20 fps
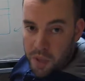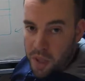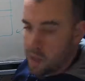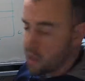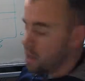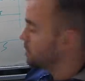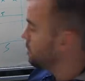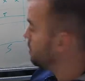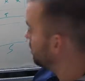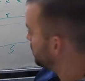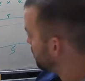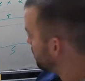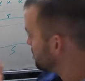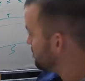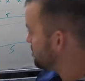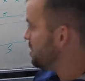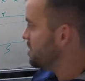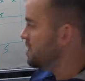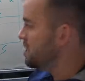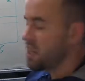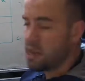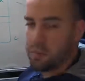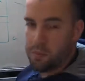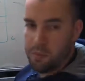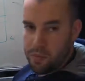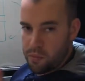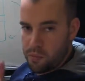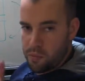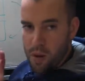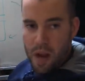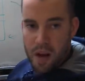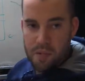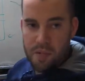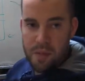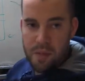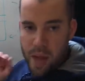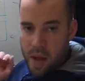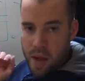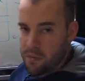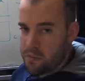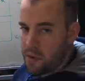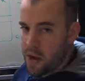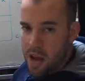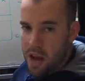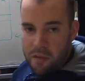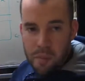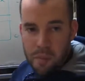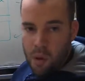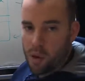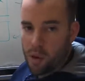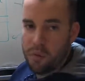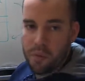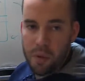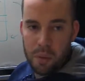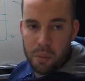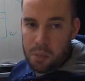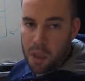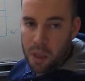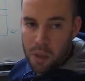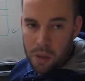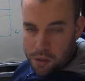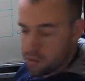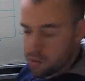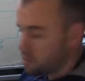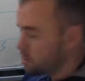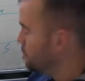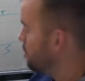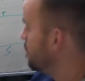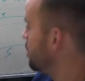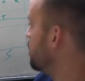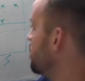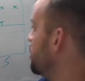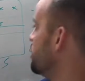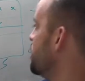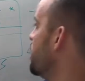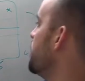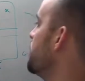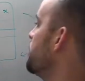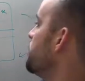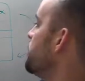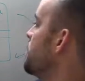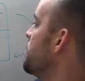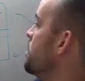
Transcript: Okay. Let's say they right off the bat 5 perfect balls. Okay.